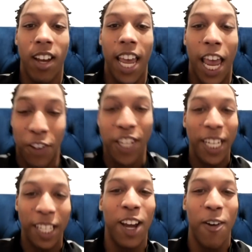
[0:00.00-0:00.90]
if she
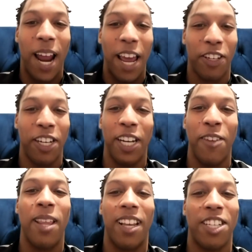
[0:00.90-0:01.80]
didn't
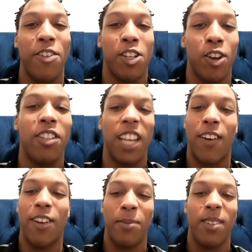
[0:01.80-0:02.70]
give me that serious look and
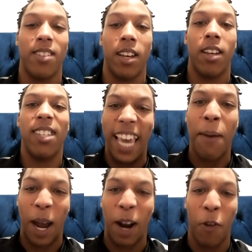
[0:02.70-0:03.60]
turn around to me and say,
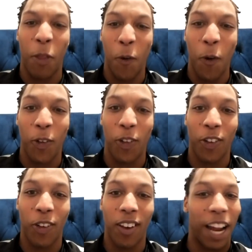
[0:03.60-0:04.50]
get back on the horse,
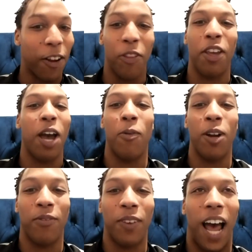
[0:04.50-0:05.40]
I don't think I would
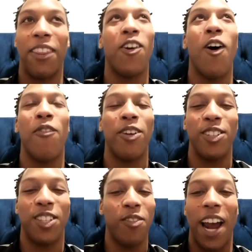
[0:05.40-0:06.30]
have had the
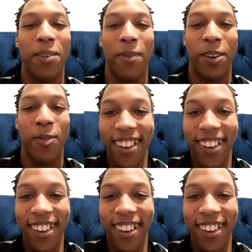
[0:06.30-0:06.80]
confidence to ride him anymore.